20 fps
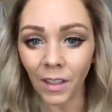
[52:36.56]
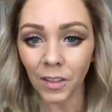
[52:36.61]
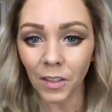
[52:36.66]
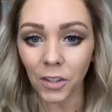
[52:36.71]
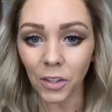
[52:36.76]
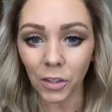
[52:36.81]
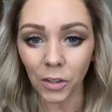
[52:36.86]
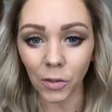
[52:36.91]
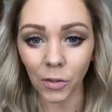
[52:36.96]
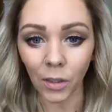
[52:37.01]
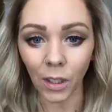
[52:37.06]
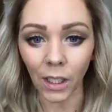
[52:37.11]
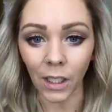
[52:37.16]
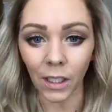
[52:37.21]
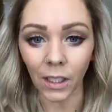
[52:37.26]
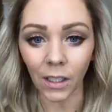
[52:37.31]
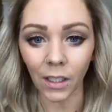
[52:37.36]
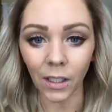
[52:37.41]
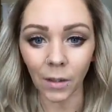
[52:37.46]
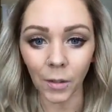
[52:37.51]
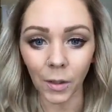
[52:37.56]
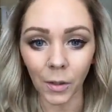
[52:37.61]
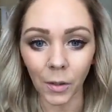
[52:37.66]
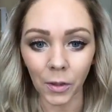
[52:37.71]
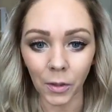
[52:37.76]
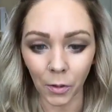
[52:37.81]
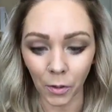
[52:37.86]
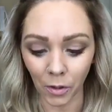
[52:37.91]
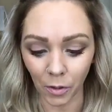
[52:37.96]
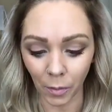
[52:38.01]
Too light. I'm going to
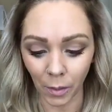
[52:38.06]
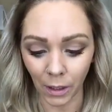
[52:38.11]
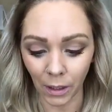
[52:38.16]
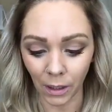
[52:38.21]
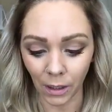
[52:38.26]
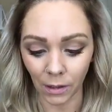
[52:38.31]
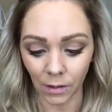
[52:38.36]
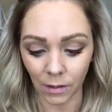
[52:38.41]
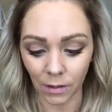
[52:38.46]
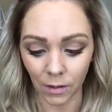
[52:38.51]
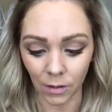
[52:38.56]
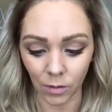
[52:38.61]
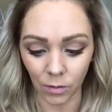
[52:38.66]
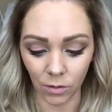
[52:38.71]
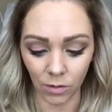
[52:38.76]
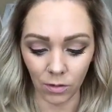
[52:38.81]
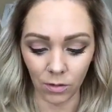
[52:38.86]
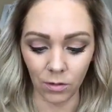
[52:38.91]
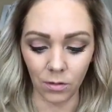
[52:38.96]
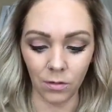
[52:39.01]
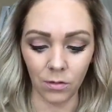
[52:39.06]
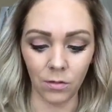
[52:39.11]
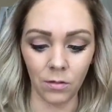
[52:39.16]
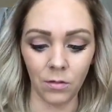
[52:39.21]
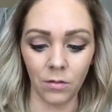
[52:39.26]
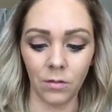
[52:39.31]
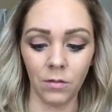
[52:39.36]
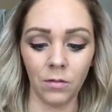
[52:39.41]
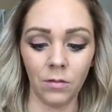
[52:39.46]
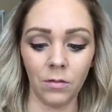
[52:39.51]
order my kit soon.
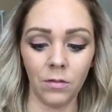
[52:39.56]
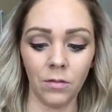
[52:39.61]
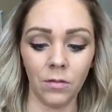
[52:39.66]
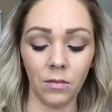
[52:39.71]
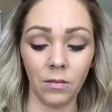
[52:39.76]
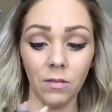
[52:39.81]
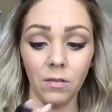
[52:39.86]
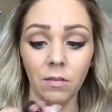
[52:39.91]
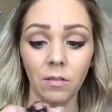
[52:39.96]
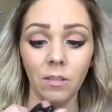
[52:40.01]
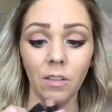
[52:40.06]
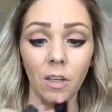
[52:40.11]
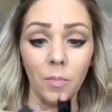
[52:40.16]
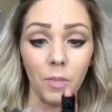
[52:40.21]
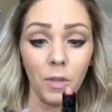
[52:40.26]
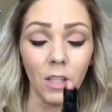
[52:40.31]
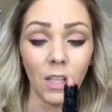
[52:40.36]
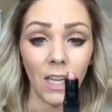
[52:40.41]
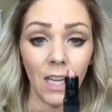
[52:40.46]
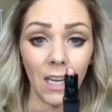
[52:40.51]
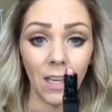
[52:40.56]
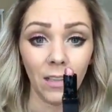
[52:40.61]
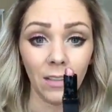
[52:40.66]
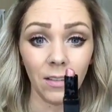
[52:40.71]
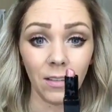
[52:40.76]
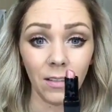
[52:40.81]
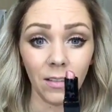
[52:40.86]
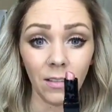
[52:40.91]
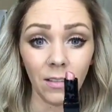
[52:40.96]
Upper class.